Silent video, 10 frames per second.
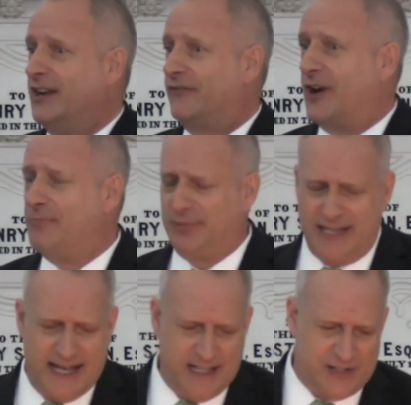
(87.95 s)
from
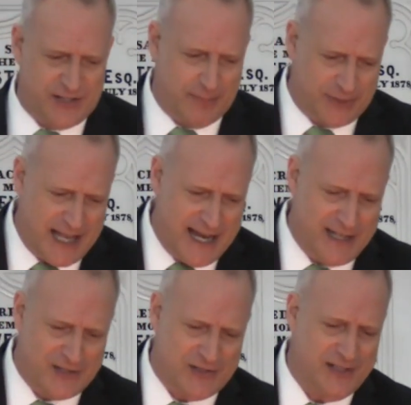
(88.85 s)
place to
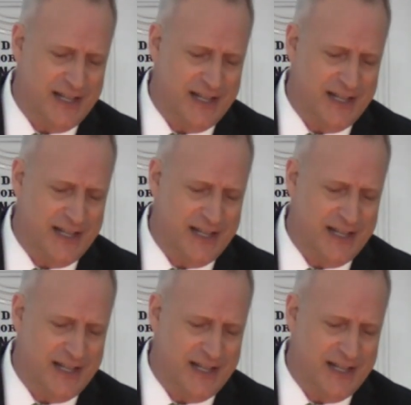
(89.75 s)
place.